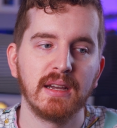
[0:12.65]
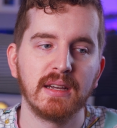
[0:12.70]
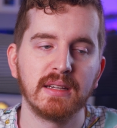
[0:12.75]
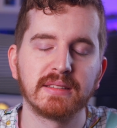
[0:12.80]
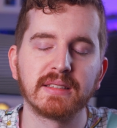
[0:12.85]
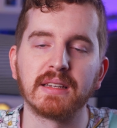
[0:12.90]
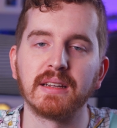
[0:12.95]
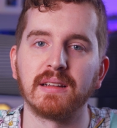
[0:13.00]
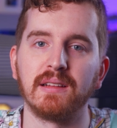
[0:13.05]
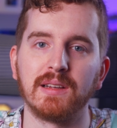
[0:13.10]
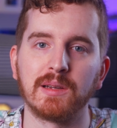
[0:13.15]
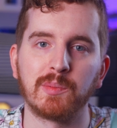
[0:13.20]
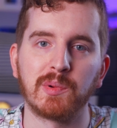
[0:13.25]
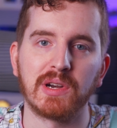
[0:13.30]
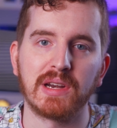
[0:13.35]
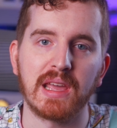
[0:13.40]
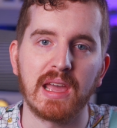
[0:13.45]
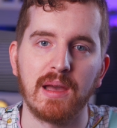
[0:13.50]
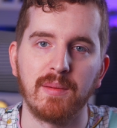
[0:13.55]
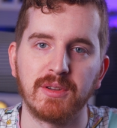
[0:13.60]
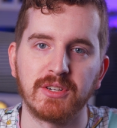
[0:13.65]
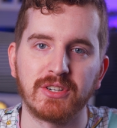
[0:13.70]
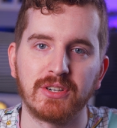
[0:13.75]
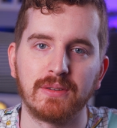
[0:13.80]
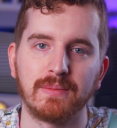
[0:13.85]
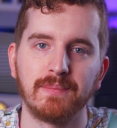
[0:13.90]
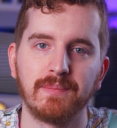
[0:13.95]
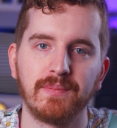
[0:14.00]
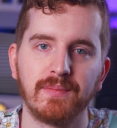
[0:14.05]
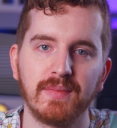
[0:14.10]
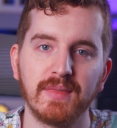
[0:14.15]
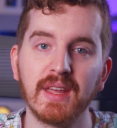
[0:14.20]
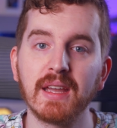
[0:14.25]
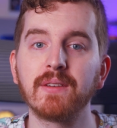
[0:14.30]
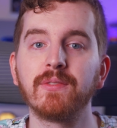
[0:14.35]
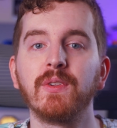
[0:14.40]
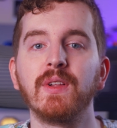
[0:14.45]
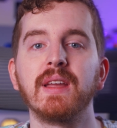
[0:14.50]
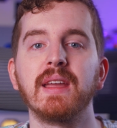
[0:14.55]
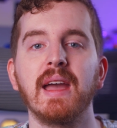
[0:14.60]
It's gonna look pretty amateur.
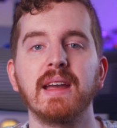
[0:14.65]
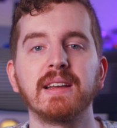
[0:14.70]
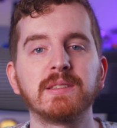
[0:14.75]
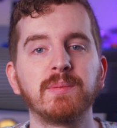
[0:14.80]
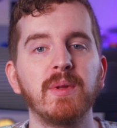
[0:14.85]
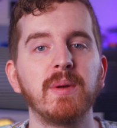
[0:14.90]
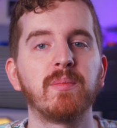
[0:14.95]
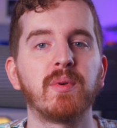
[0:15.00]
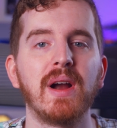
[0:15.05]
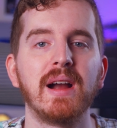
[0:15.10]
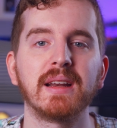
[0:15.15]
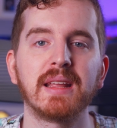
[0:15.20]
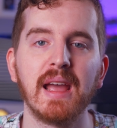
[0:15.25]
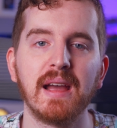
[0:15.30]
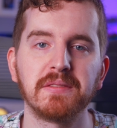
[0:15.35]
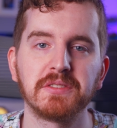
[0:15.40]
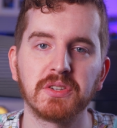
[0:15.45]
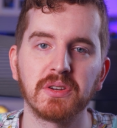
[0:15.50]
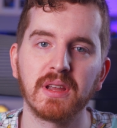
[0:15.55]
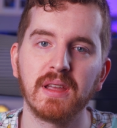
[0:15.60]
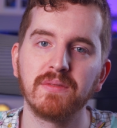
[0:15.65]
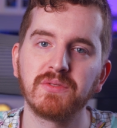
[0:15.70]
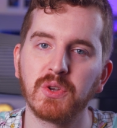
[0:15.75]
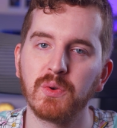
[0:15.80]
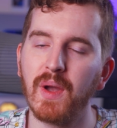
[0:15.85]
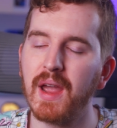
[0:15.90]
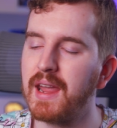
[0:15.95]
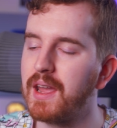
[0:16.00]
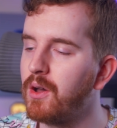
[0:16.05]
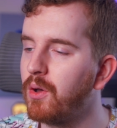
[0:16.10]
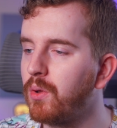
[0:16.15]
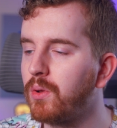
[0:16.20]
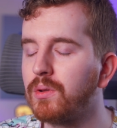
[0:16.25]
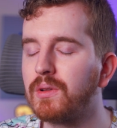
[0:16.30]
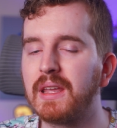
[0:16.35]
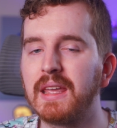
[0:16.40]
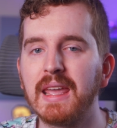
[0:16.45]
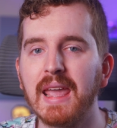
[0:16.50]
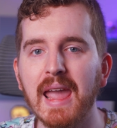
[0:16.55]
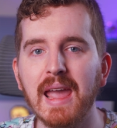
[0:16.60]
Thankfully, XSplit Broadcaster gives you a
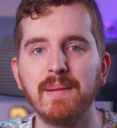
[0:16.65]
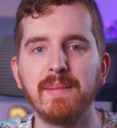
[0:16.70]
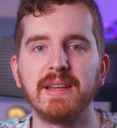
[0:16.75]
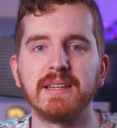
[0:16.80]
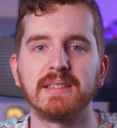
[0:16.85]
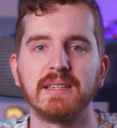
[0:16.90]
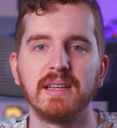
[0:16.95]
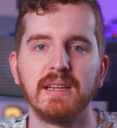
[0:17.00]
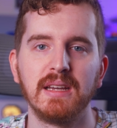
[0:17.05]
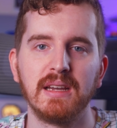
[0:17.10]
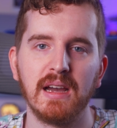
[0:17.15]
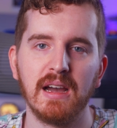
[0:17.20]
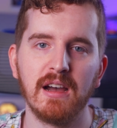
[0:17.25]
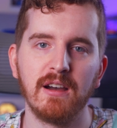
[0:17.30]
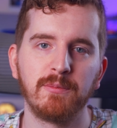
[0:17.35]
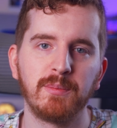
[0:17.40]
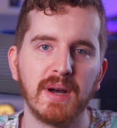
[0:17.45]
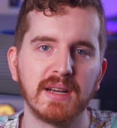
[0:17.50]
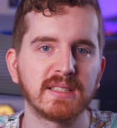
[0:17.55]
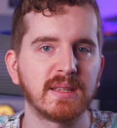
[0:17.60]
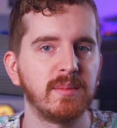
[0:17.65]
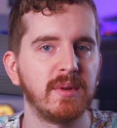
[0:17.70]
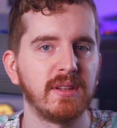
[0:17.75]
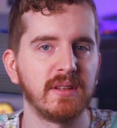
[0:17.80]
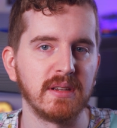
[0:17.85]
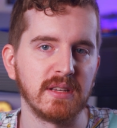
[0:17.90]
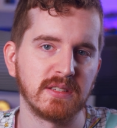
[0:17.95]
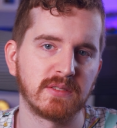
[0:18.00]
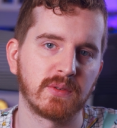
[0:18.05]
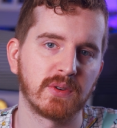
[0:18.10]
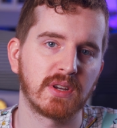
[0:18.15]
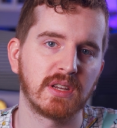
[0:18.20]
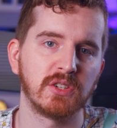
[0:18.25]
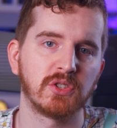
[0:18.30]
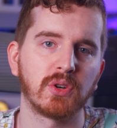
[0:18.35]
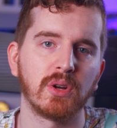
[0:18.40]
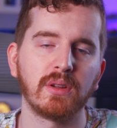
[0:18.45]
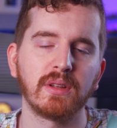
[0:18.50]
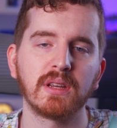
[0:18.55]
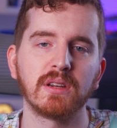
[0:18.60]
whole gamut of possibilities for
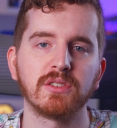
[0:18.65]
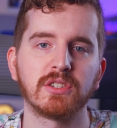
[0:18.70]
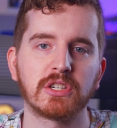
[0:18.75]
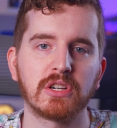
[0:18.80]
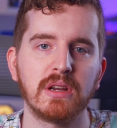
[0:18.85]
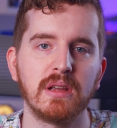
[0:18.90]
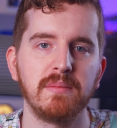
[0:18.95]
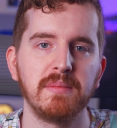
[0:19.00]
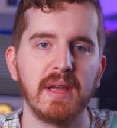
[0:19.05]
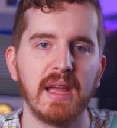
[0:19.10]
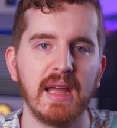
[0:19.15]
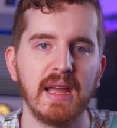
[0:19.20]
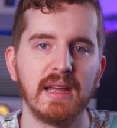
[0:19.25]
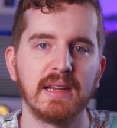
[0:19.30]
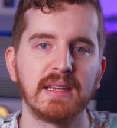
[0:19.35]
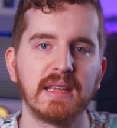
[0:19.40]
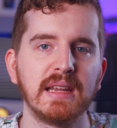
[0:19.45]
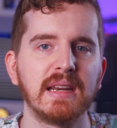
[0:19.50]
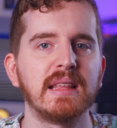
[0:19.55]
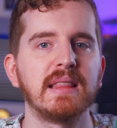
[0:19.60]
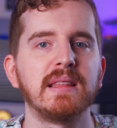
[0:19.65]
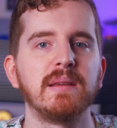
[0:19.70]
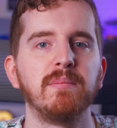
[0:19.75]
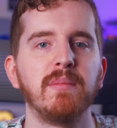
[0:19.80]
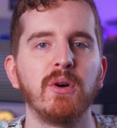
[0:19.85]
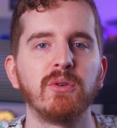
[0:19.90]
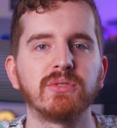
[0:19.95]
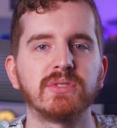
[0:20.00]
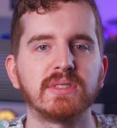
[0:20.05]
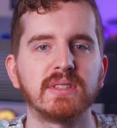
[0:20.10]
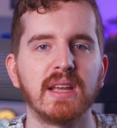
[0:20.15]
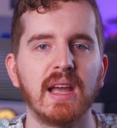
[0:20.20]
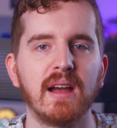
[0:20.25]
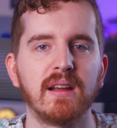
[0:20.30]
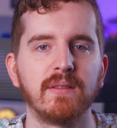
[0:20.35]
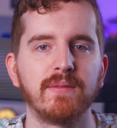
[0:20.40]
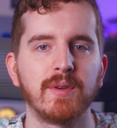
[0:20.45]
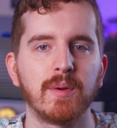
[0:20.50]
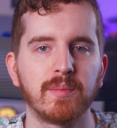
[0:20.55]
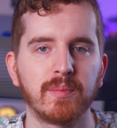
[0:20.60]
controlling your stream and getting the most
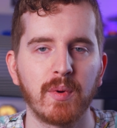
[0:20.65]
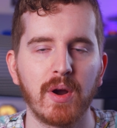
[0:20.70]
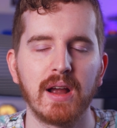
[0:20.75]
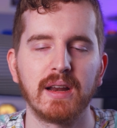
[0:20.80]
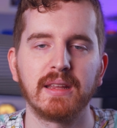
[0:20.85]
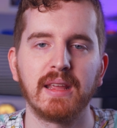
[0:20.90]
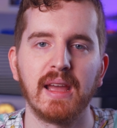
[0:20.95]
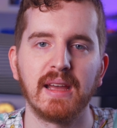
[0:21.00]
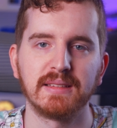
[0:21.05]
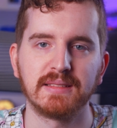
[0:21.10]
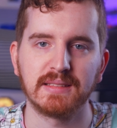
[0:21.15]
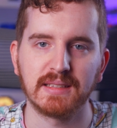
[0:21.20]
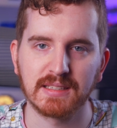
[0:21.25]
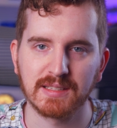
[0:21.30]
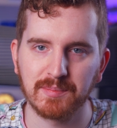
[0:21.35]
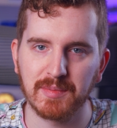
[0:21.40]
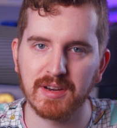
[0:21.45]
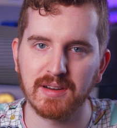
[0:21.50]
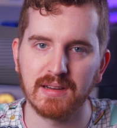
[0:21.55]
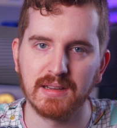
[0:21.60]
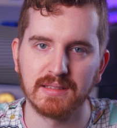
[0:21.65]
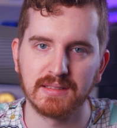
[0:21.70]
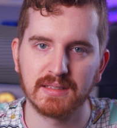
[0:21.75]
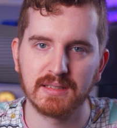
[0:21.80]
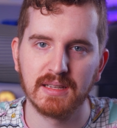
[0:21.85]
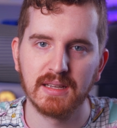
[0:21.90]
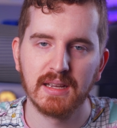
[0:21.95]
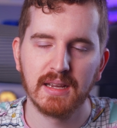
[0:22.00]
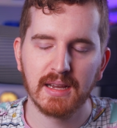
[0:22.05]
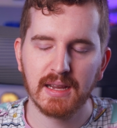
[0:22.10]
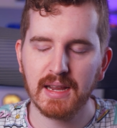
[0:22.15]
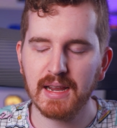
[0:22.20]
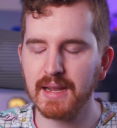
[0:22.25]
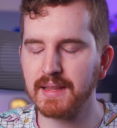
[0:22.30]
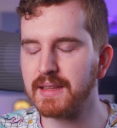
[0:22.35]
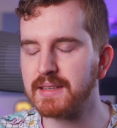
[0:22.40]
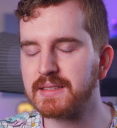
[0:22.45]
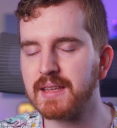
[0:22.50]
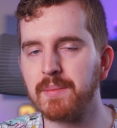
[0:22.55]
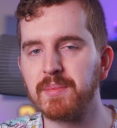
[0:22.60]
out of your broadcast experience.
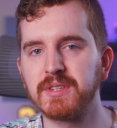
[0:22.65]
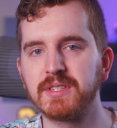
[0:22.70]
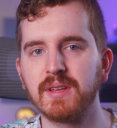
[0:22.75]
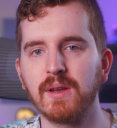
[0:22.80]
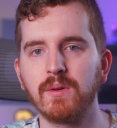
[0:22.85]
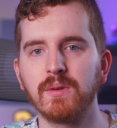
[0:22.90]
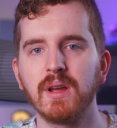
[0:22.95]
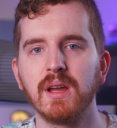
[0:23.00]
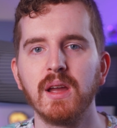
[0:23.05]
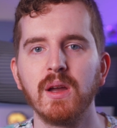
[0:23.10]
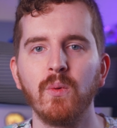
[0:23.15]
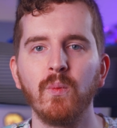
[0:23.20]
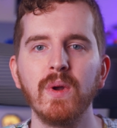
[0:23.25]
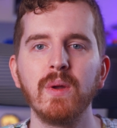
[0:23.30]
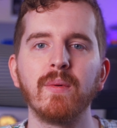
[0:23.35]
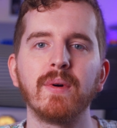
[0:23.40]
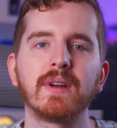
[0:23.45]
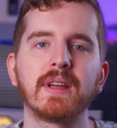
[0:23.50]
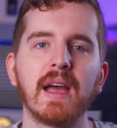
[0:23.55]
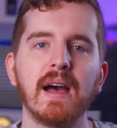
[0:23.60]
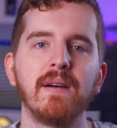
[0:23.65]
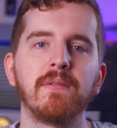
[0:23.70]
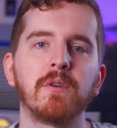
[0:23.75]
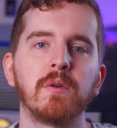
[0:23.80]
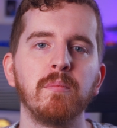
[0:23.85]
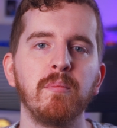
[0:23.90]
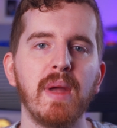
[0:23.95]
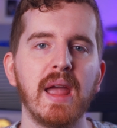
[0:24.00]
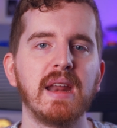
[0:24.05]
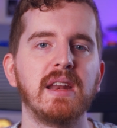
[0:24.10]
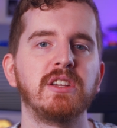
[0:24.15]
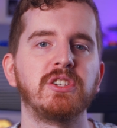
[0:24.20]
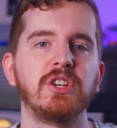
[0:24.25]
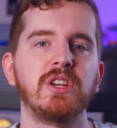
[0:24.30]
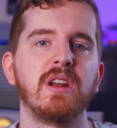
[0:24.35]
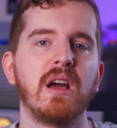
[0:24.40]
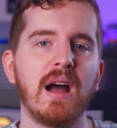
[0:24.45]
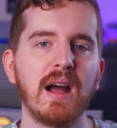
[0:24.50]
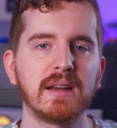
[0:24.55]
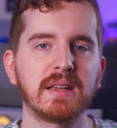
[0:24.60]
In this episode, we will cover
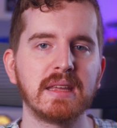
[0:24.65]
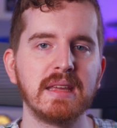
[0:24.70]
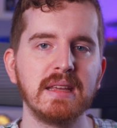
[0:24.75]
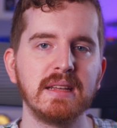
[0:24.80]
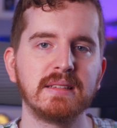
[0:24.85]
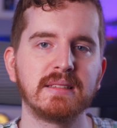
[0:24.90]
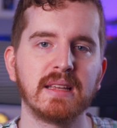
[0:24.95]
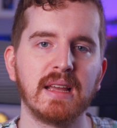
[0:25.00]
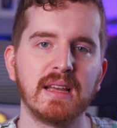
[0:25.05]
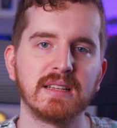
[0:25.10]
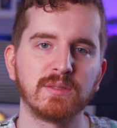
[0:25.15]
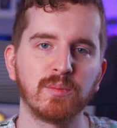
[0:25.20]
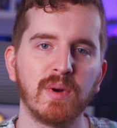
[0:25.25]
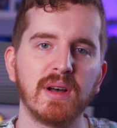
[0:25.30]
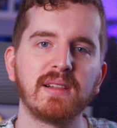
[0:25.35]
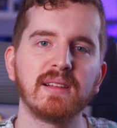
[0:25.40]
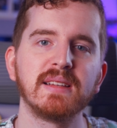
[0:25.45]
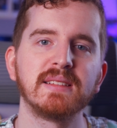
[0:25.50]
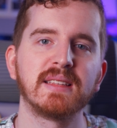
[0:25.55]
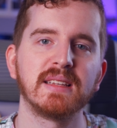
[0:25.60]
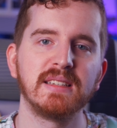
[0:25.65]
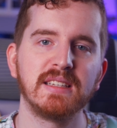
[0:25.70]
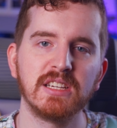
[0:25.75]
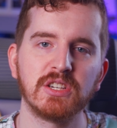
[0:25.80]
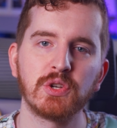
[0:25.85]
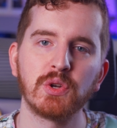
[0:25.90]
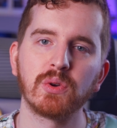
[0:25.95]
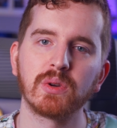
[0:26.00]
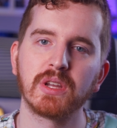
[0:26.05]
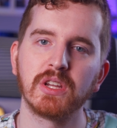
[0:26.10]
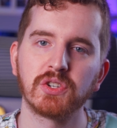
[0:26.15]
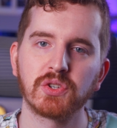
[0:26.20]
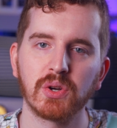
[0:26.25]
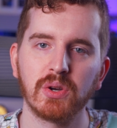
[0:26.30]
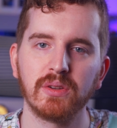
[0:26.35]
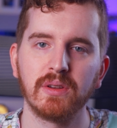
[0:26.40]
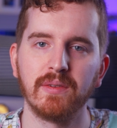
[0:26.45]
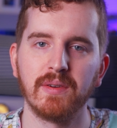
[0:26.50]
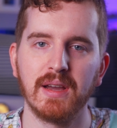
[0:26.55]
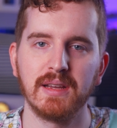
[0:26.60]
managing hotkeys as well as additional
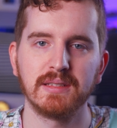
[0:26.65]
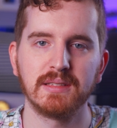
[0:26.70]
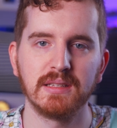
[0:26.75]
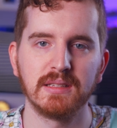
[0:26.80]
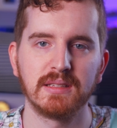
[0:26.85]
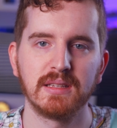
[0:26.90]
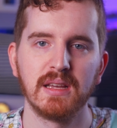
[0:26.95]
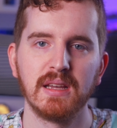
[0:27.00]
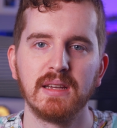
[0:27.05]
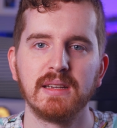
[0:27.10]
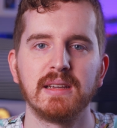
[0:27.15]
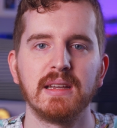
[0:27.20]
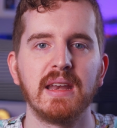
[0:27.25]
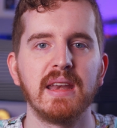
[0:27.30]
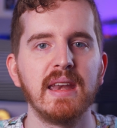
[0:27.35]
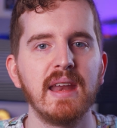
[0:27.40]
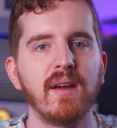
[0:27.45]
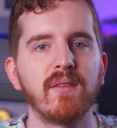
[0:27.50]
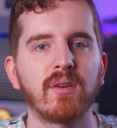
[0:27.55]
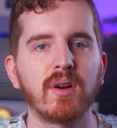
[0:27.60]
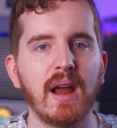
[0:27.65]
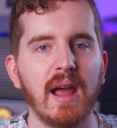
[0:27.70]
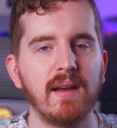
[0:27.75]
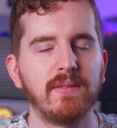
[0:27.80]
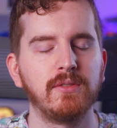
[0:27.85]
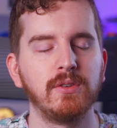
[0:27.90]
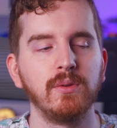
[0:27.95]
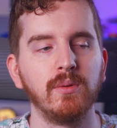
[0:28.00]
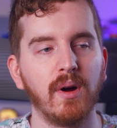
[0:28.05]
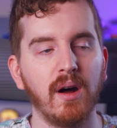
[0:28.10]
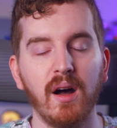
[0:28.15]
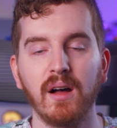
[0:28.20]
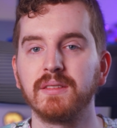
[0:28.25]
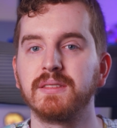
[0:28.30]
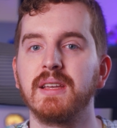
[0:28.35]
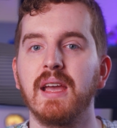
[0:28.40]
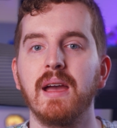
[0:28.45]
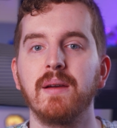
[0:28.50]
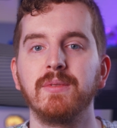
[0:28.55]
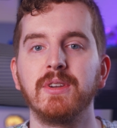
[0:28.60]
control devices to never have to
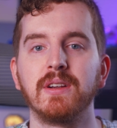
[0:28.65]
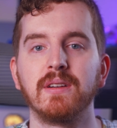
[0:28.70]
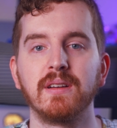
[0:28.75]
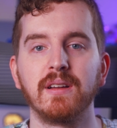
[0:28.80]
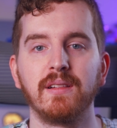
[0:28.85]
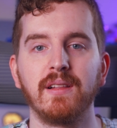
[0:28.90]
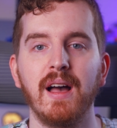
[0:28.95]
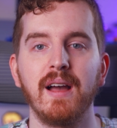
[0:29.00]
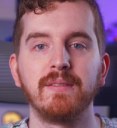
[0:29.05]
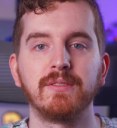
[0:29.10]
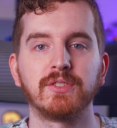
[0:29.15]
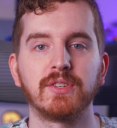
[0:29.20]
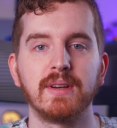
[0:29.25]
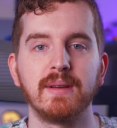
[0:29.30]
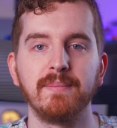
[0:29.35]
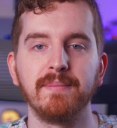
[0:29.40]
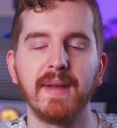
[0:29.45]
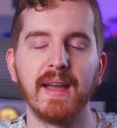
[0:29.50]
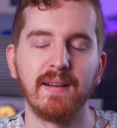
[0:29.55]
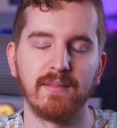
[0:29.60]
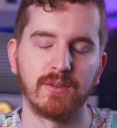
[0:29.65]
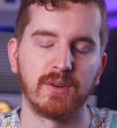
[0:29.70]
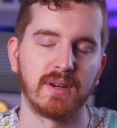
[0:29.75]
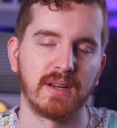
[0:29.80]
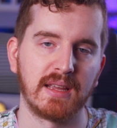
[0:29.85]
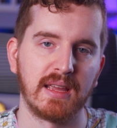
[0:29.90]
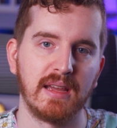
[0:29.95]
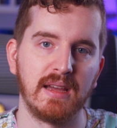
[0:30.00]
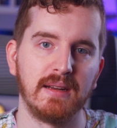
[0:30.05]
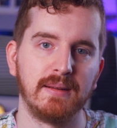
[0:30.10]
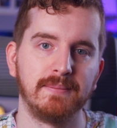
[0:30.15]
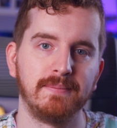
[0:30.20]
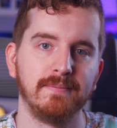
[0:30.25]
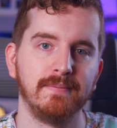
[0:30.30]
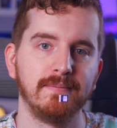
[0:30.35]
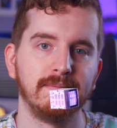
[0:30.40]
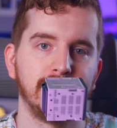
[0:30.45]
alt-tab during a live stream ever again.